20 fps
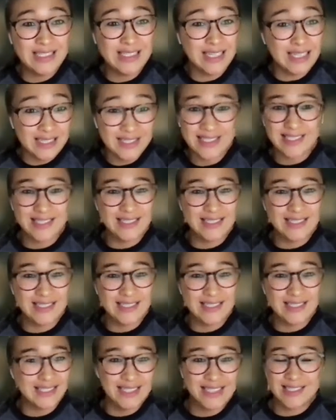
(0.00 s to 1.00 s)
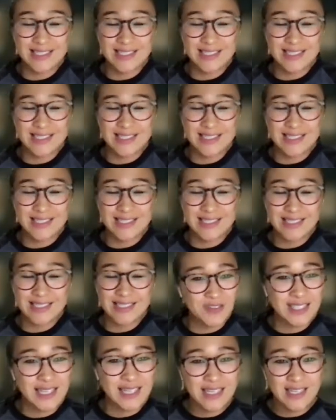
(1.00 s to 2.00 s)
dozens and dozens of
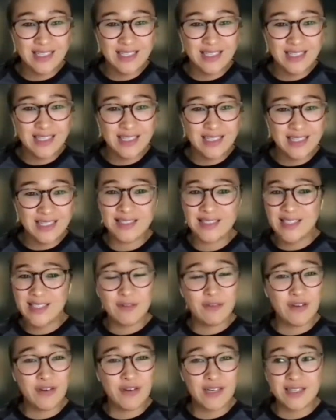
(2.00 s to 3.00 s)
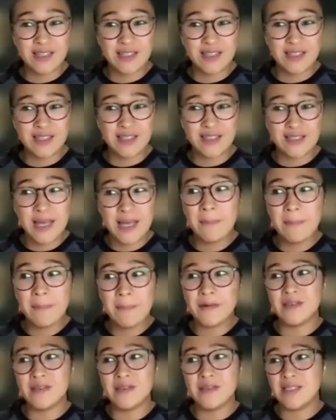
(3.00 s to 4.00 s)
different studies, different
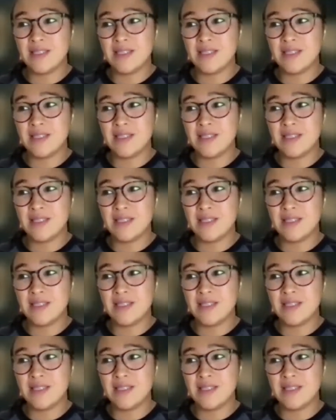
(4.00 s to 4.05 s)
examples.